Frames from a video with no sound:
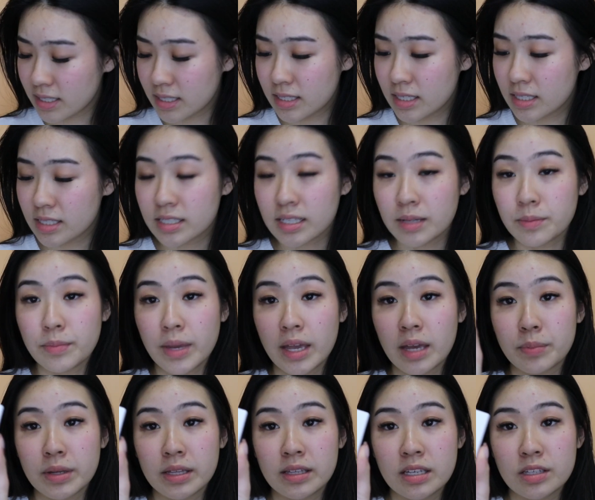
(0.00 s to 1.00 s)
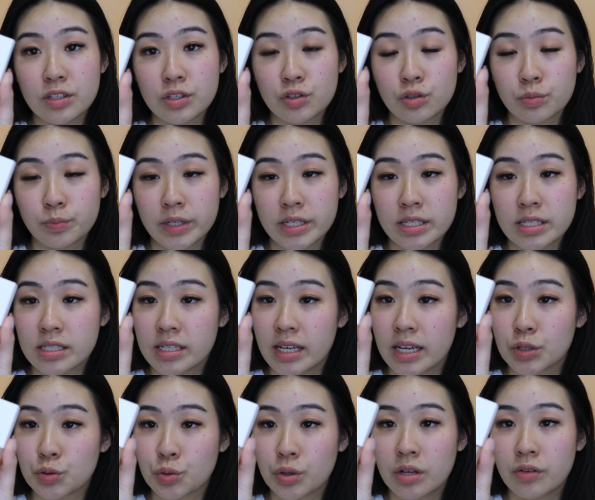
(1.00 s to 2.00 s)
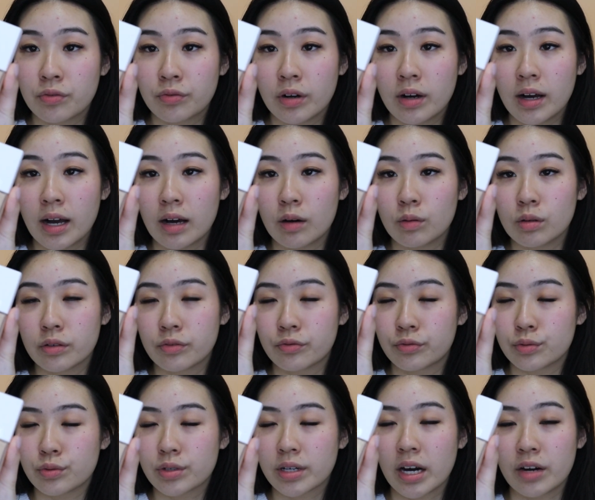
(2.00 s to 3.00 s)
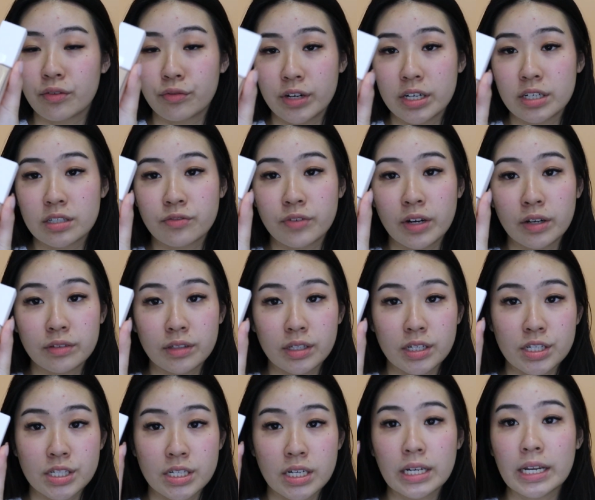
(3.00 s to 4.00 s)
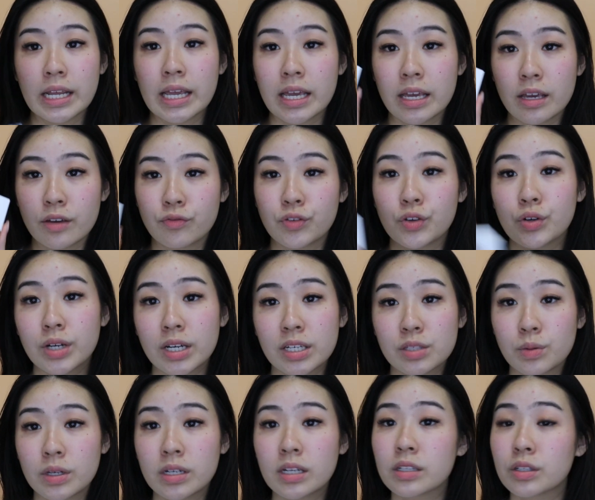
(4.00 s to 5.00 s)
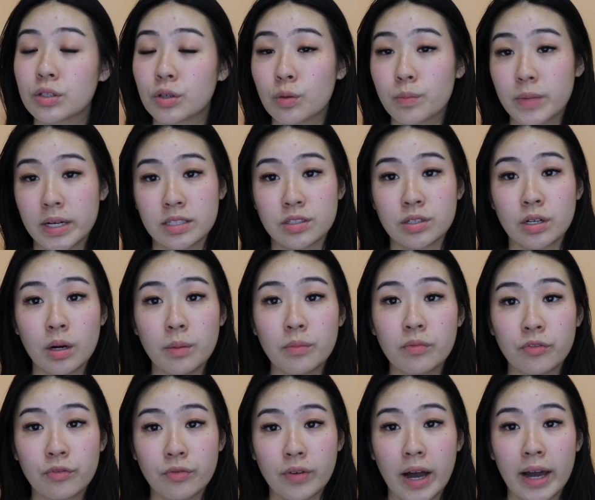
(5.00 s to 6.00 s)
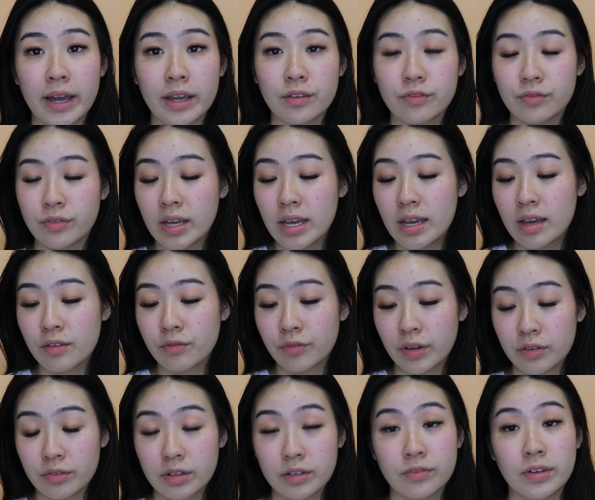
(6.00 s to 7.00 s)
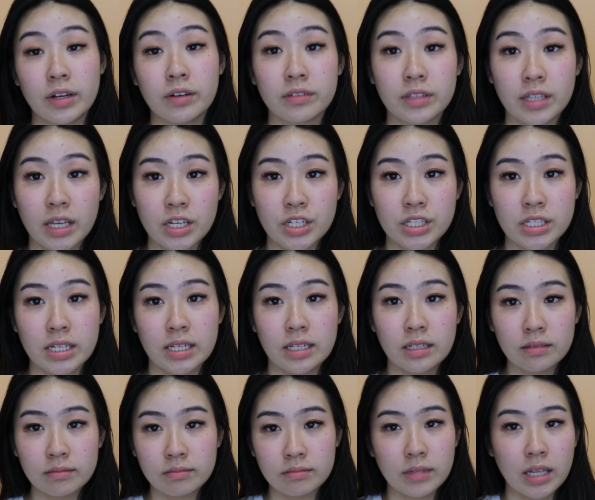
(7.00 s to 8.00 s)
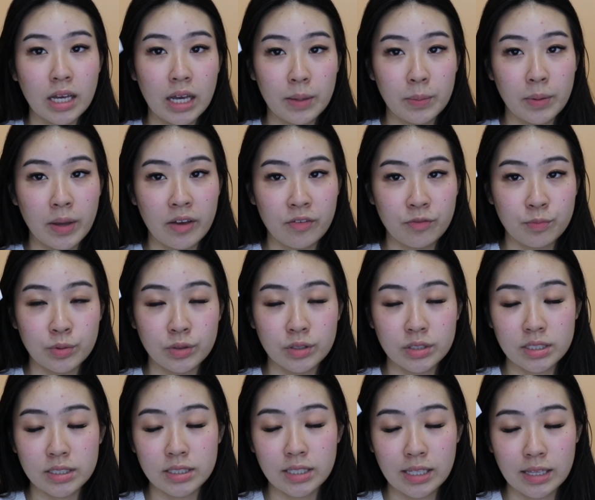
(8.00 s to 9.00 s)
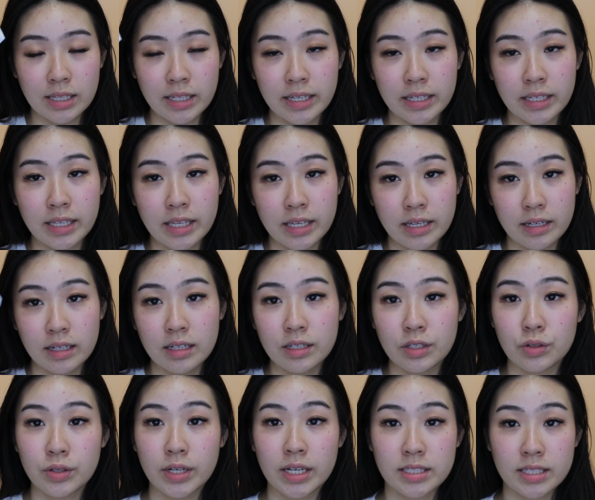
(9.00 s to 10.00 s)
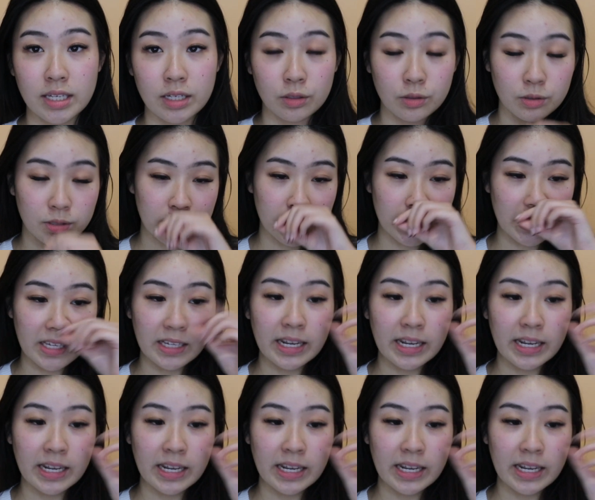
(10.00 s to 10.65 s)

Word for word: This is the Maybelline Super Stay 24-hour full coverage foundation. If you guys want to know my top 5 favorite foundation, I have put a link here, you guys can go see